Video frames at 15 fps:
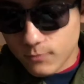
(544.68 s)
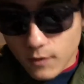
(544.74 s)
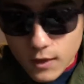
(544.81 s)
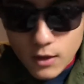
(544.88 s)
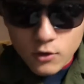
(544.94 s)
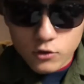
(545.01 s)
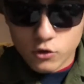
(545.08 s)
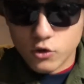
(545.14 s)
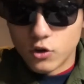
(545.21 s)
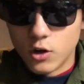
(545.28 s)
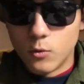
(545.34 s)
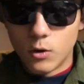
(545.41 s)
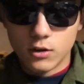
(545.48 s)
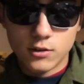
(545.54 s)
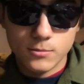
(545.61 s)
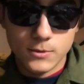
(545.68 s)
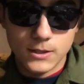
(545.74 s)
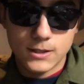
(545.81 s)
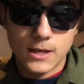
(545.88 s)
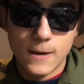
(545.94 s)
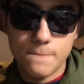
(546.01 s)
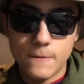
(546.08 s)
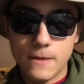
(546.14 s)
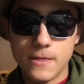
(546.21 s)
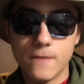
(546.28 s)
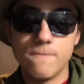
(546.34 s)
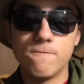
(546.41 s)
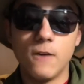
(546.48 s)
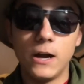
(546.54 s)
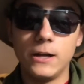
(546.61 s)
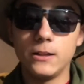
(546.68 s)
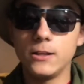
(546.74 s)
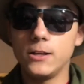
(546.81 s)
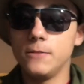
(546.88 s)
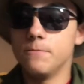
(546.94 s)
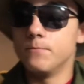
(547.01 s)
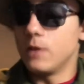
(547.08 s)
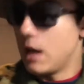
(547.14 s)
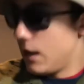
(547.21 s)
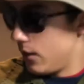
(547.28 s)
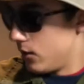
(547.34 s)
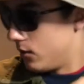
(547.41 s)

So you're gonna want something like that. And then finally, and